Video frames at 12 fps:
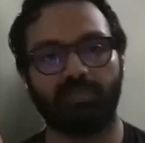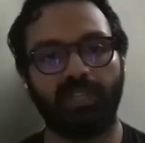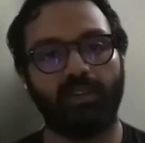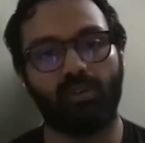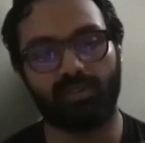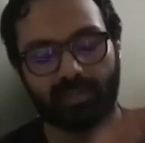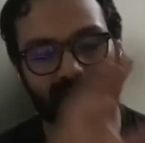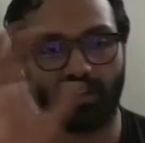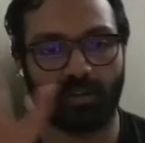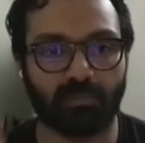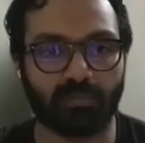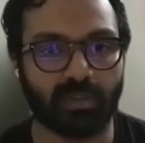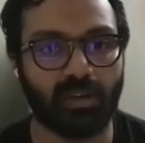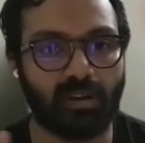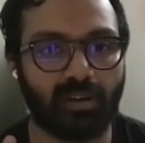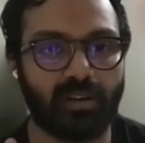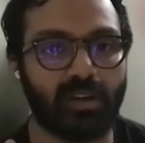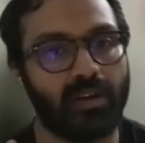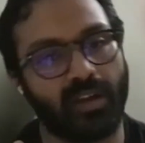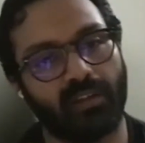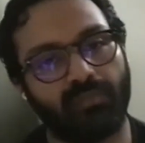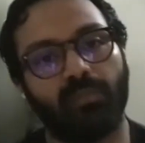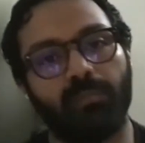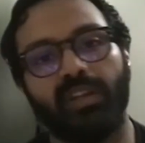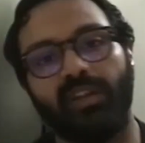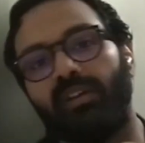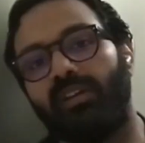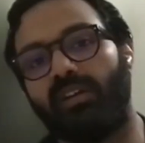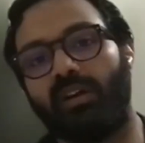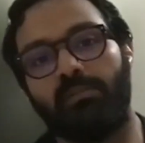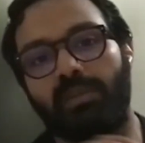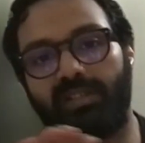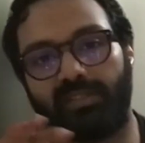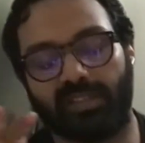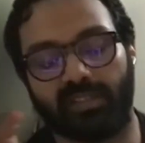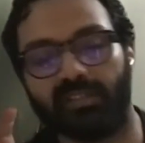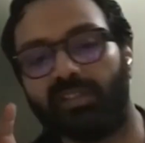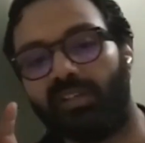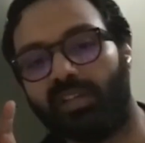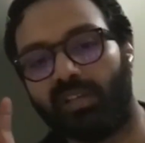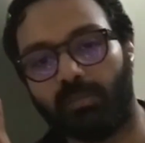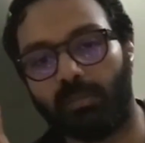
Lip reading: ecosystem here in India would be amazing. I